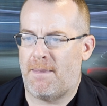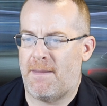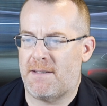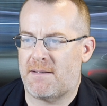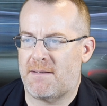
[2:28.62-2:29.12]

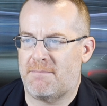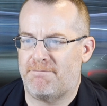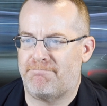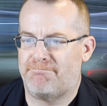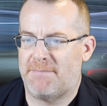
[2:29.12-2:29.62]
this
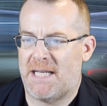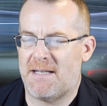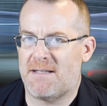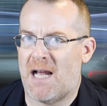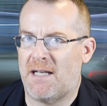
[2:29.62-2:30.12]

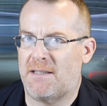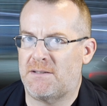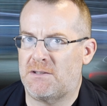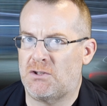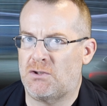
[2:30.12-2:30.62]
is not
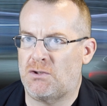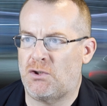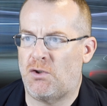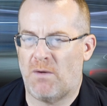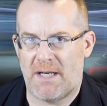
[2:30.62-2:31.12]

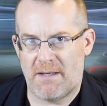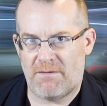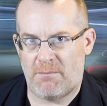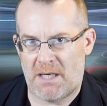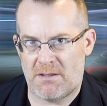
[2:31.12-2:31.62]
great
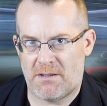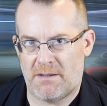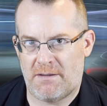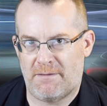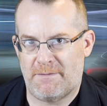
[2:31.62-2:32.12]

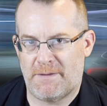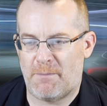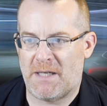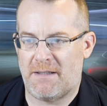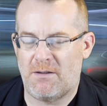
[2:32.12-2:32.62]
information.
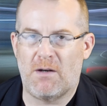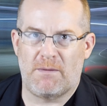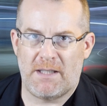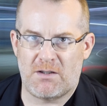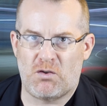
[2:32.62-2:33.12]
I mean,
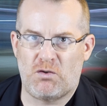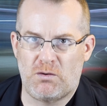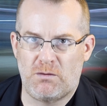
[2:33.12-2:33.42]
no, it's